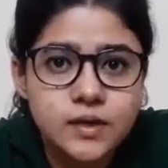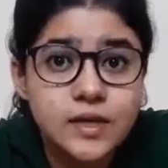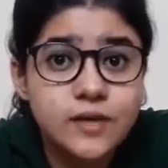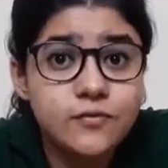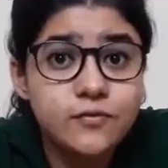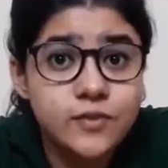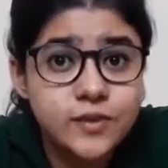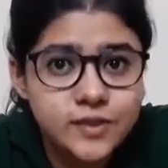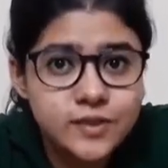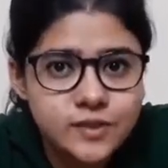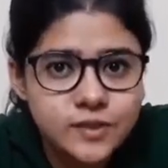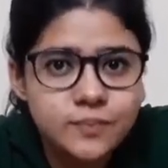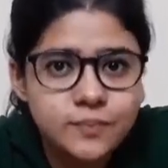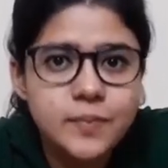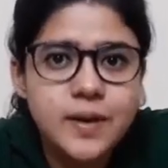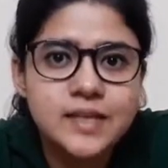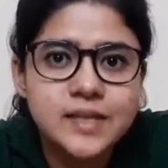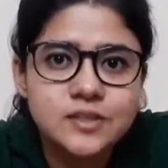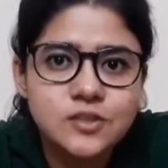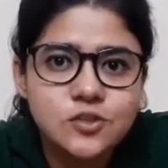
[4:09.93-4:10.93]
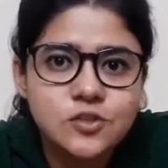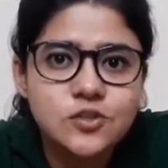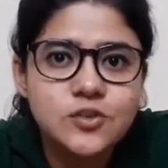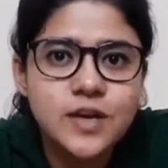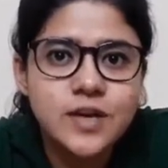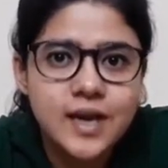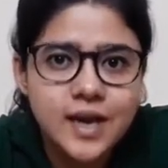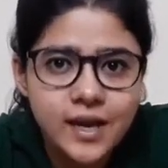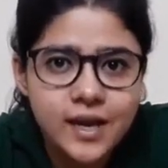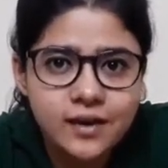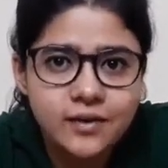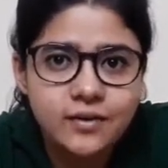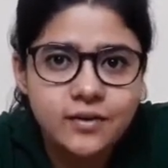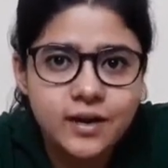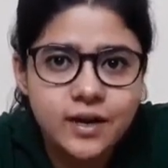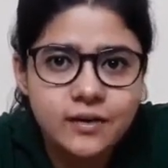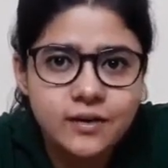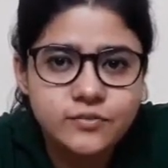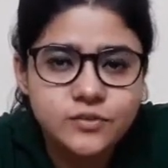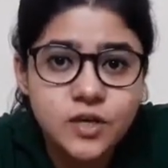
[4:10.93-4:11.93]
If it is a passenger
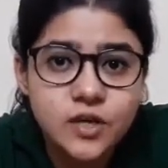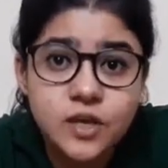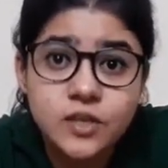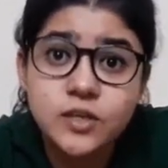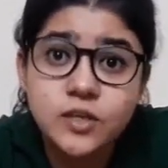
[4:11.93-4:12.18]
aircraft,